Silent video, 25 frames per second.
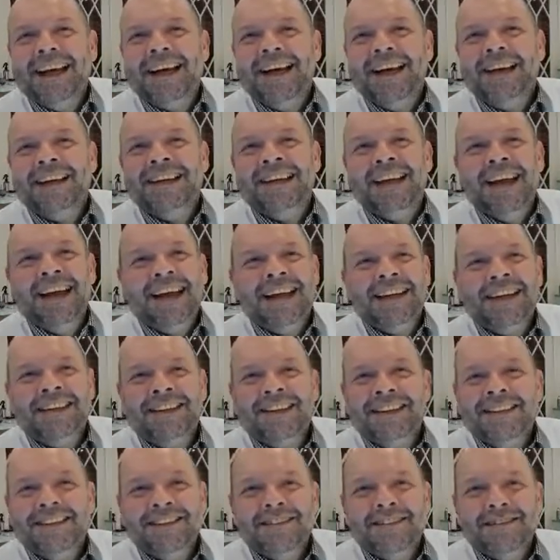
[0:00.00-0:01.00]

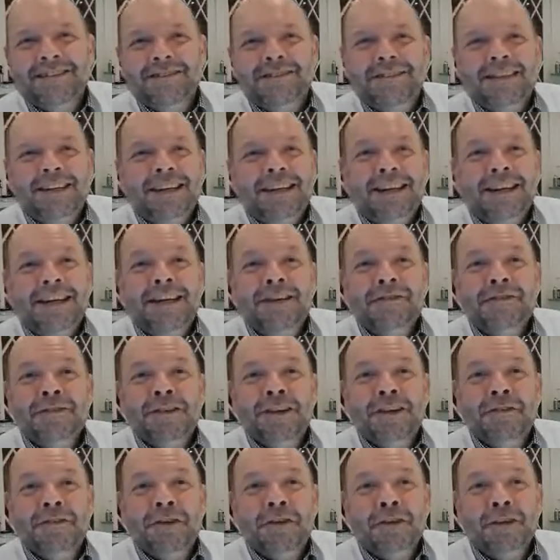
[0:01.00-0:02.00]
Again, even
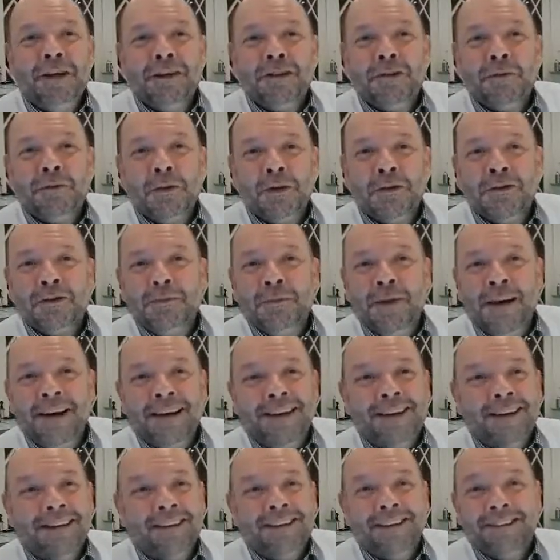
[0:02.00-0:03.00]
if you're not a
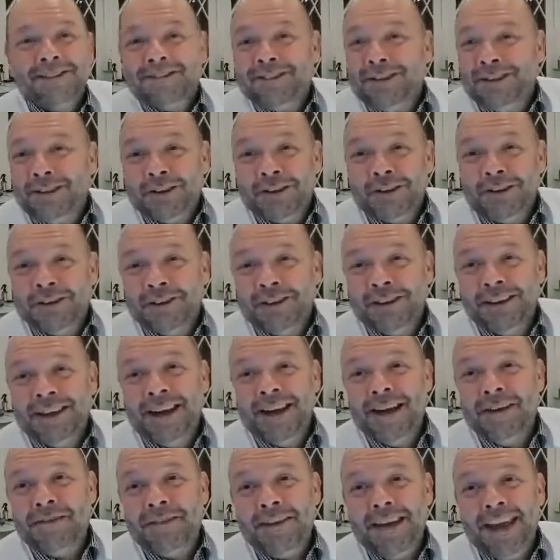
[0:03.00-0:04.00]
watchmaker or
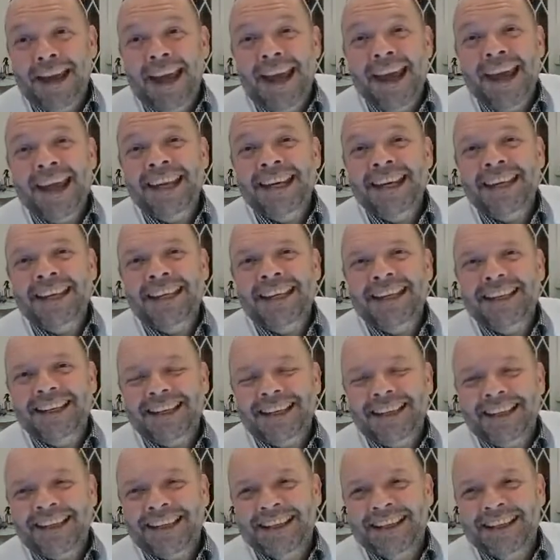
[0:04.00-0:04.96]
have any